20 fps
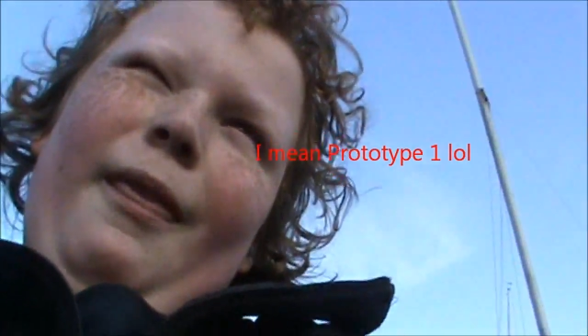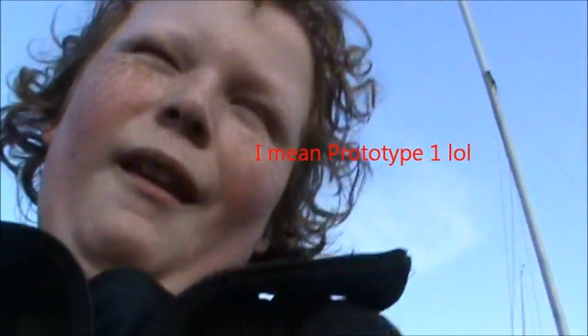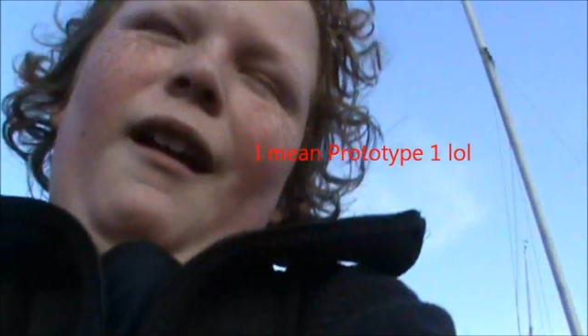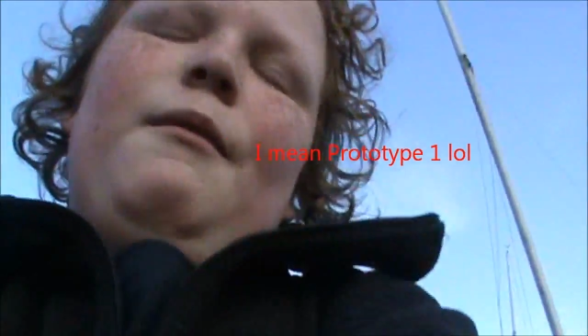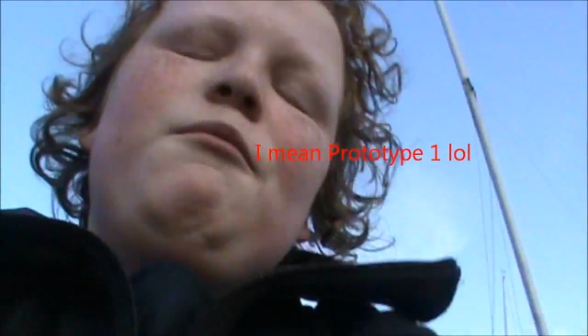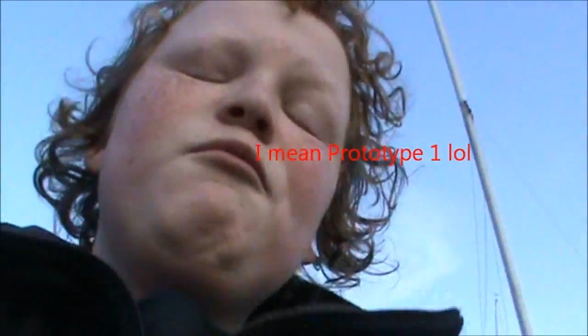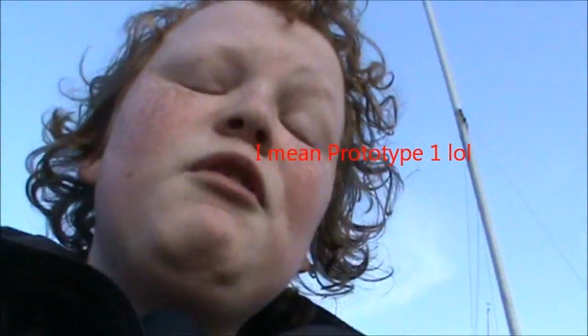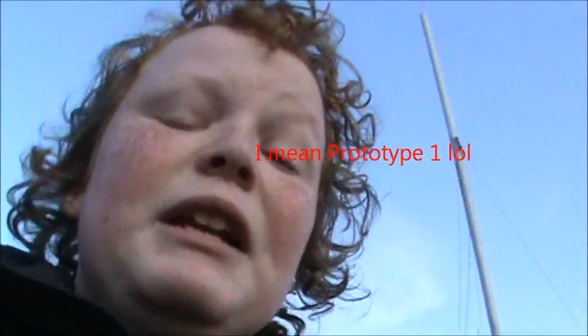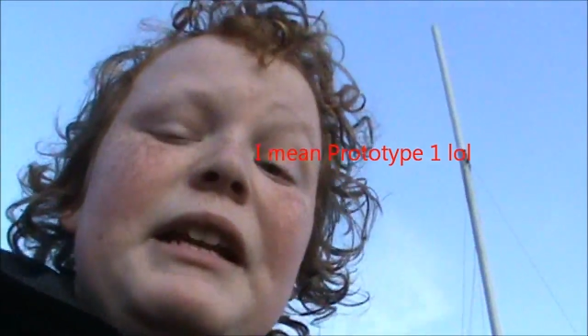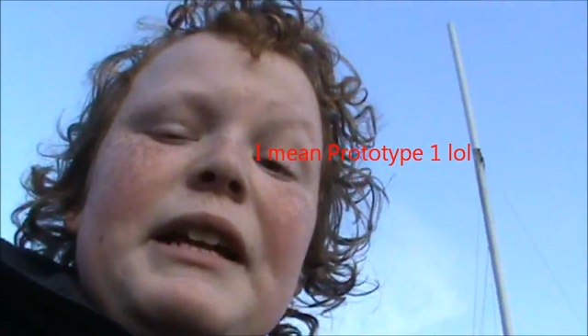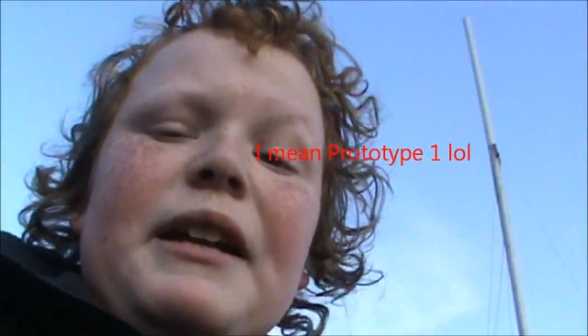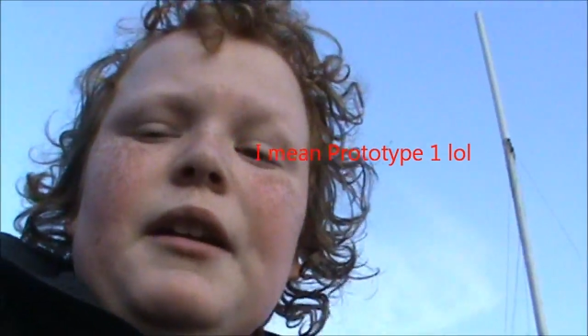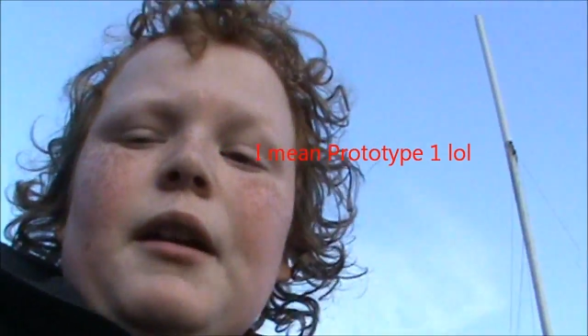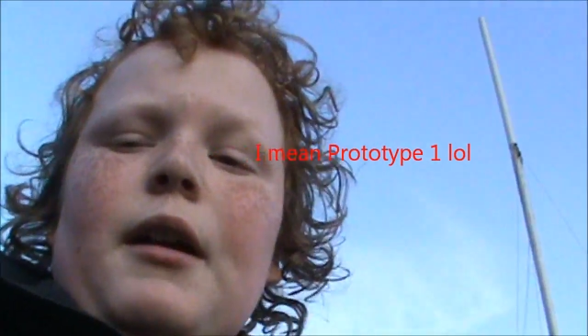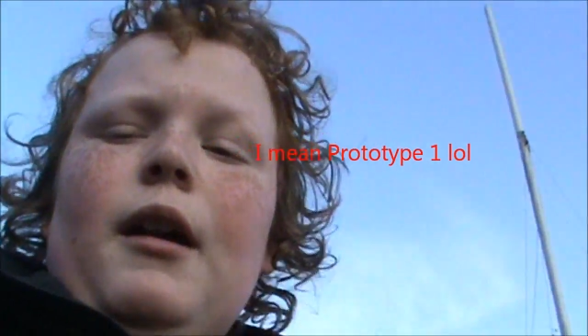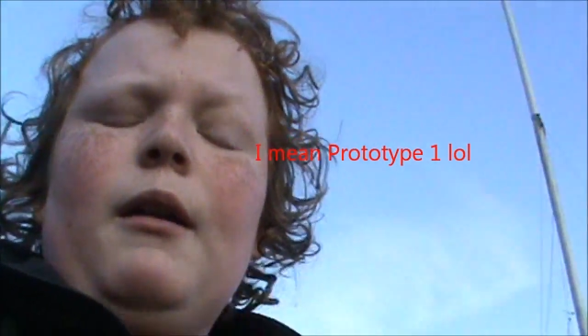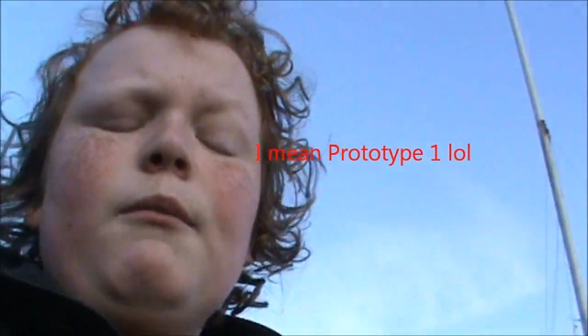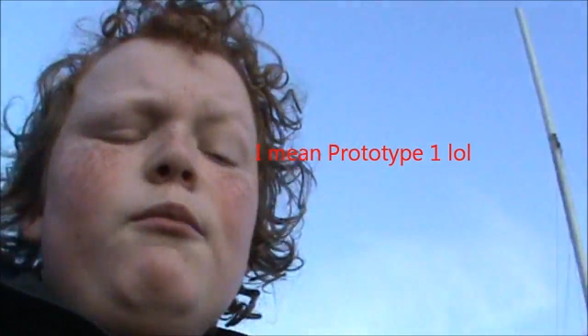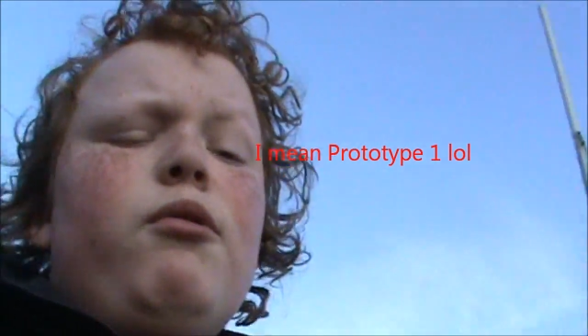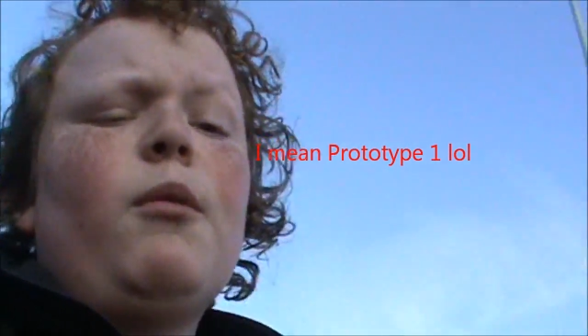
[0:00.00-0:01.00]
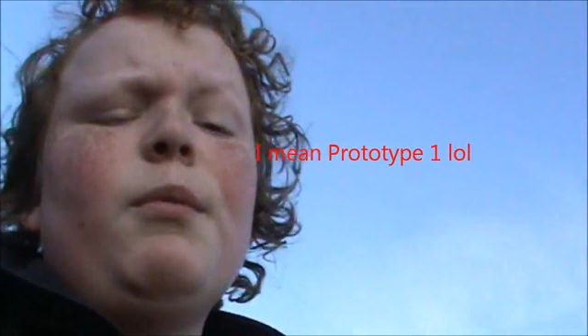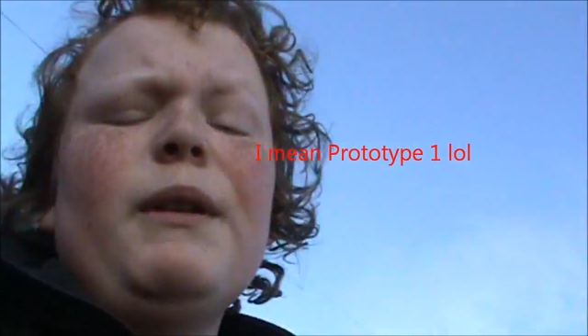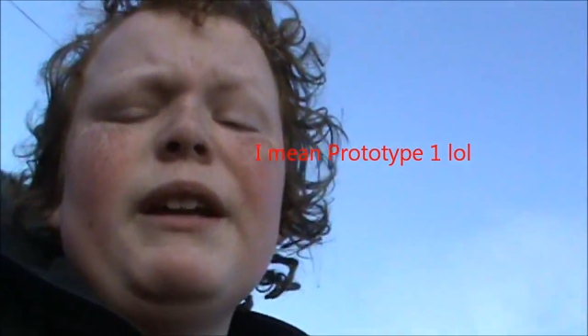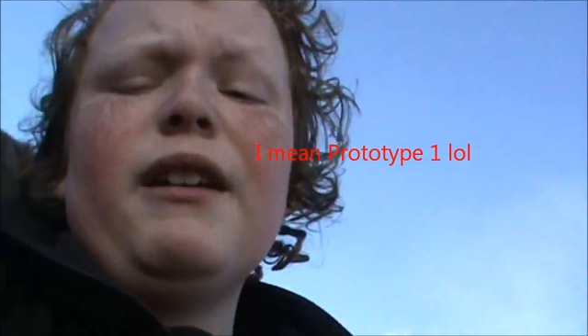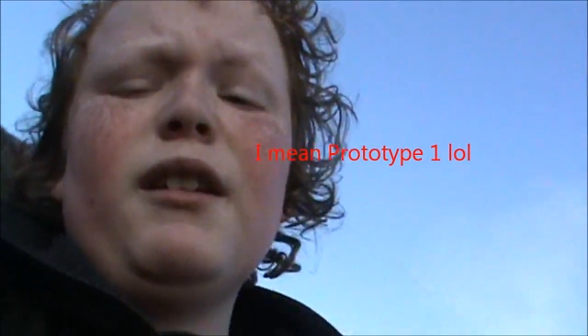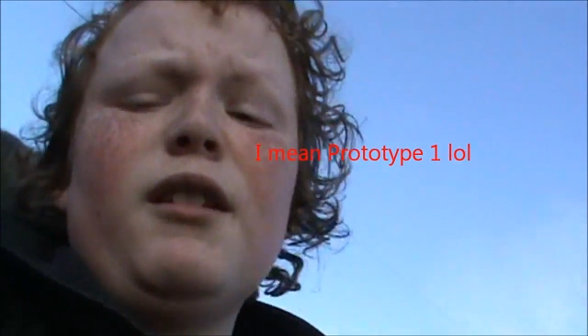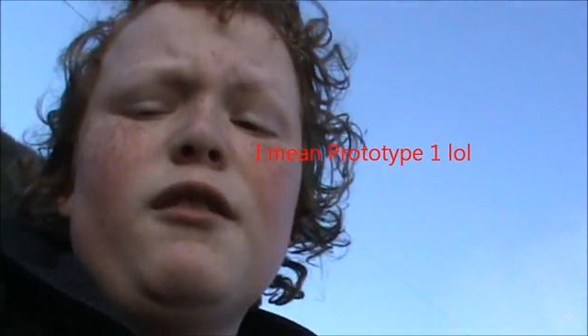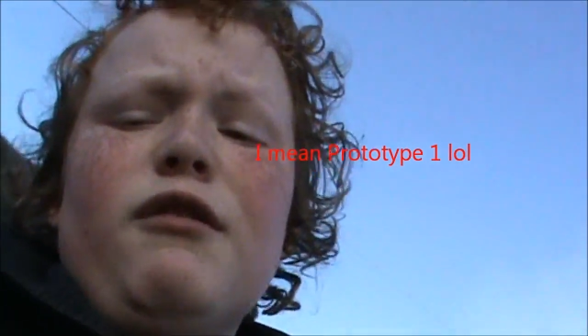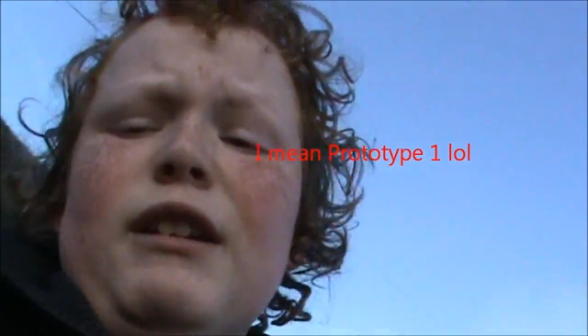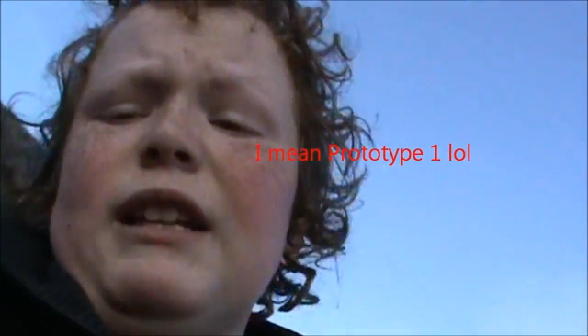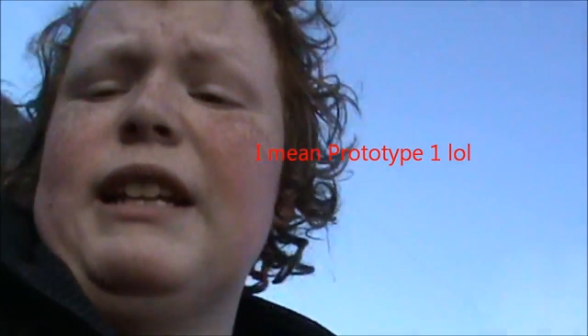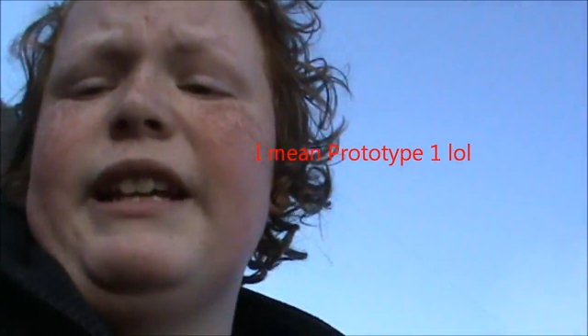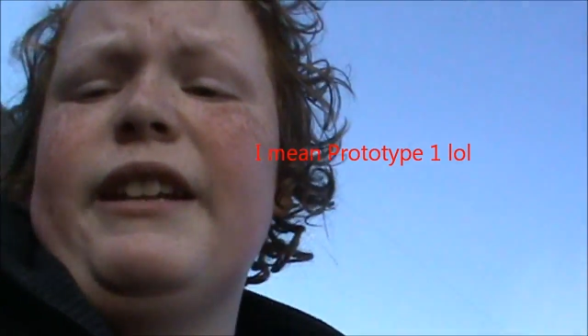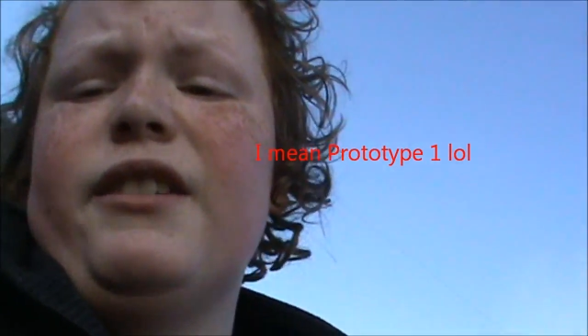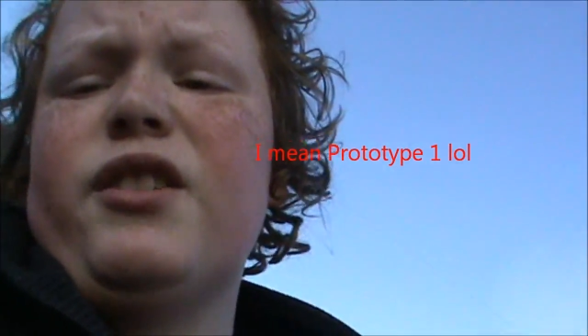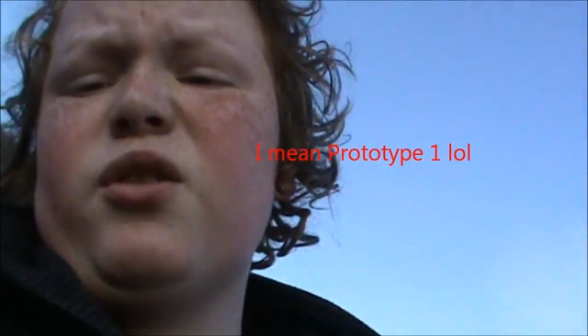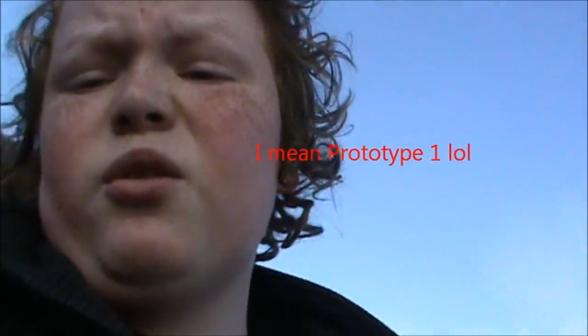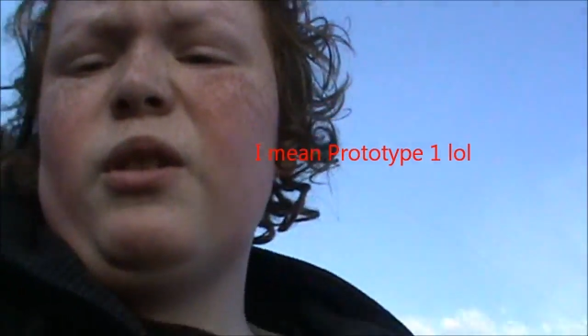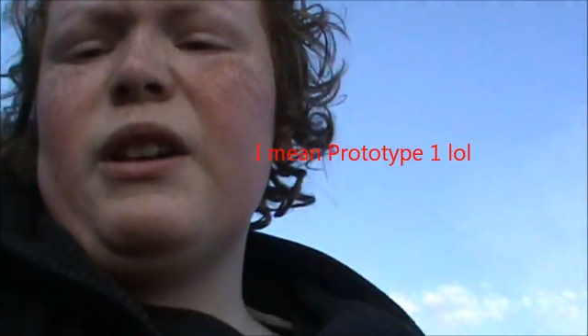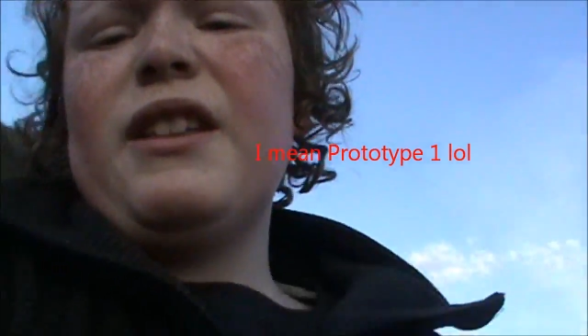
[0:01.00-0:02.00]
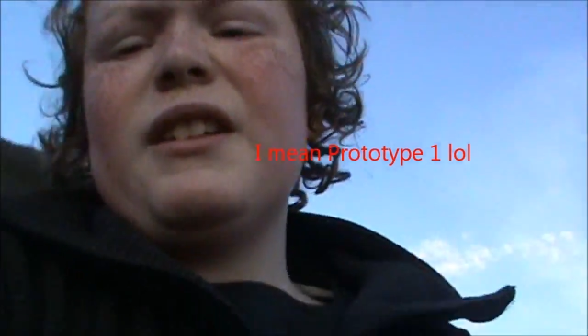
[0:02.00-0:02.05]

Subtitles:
I'm probably going to really enjoy